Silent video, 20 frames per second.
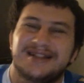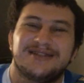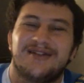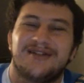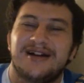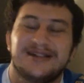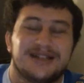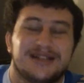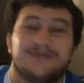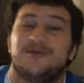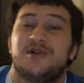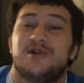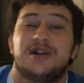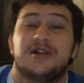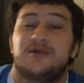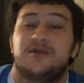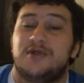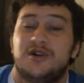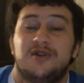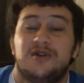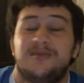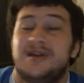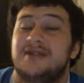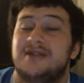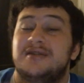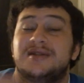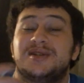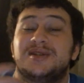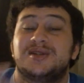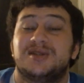So I just wanted a little bit of
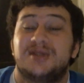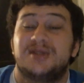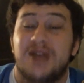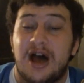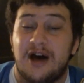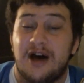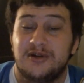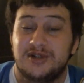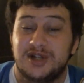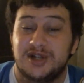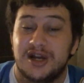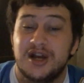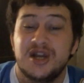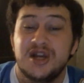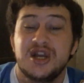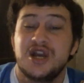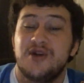nostalgia